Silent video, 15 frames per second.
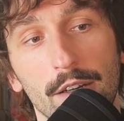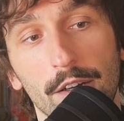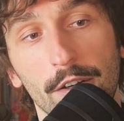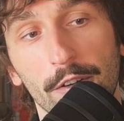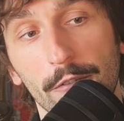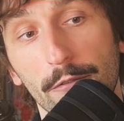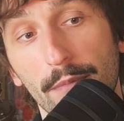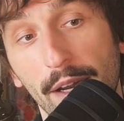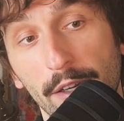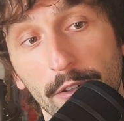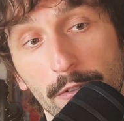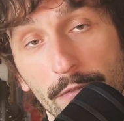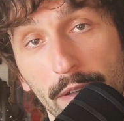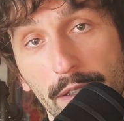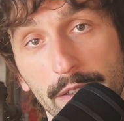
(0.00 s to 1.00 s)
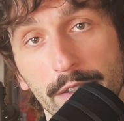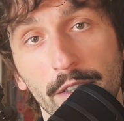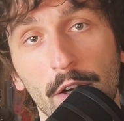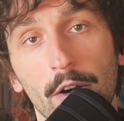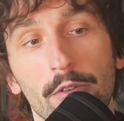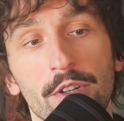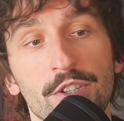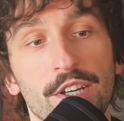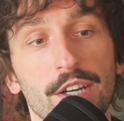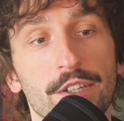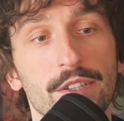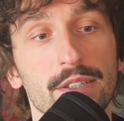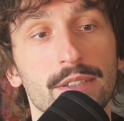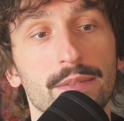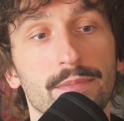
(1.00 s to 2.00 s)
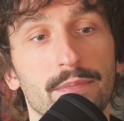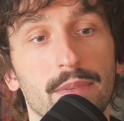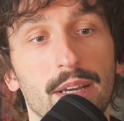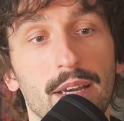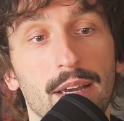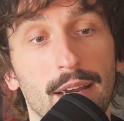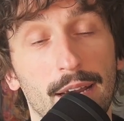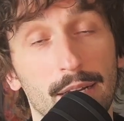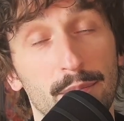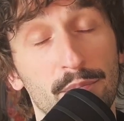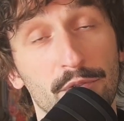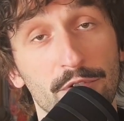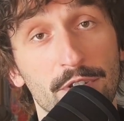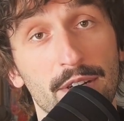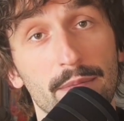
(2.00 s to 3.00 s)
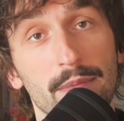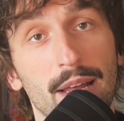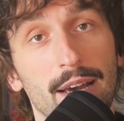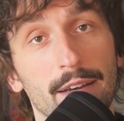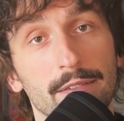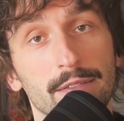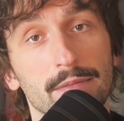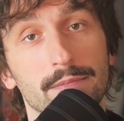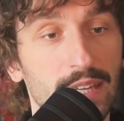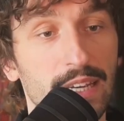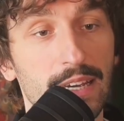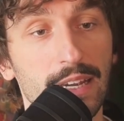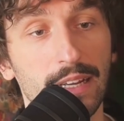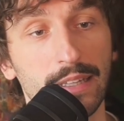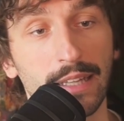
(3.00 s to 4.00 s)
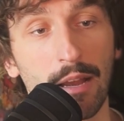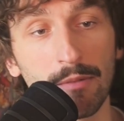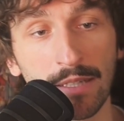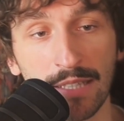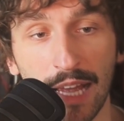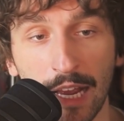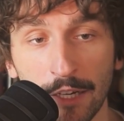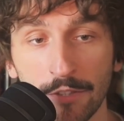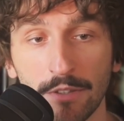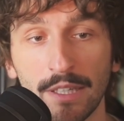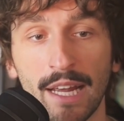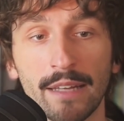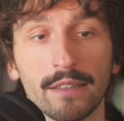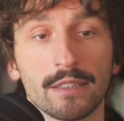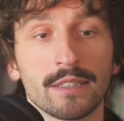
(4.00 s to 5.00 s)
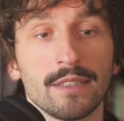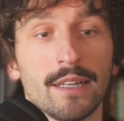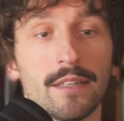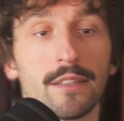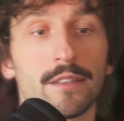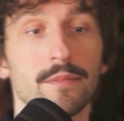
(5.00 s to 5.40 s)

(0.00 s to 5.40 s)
you've made your first code changes, and pushed them live. Now let's actually understand